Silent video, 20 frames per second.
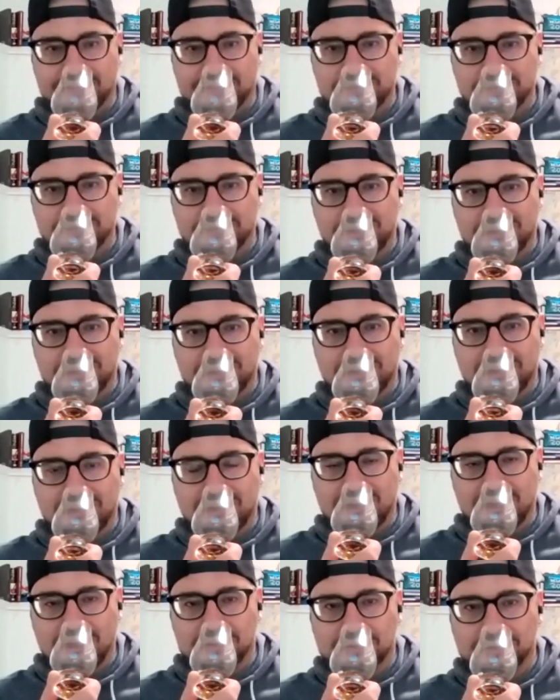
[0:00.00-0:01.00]
after you've been
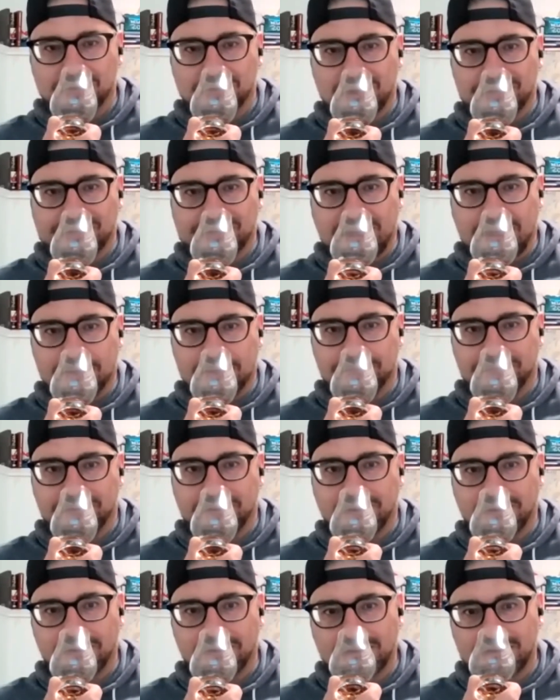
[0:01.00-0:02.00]
uh, out around the
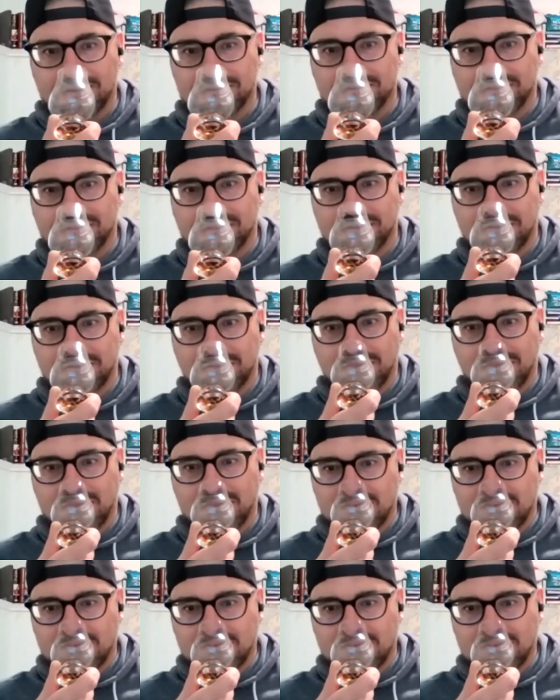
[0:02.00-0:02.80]
campfire kind of thing.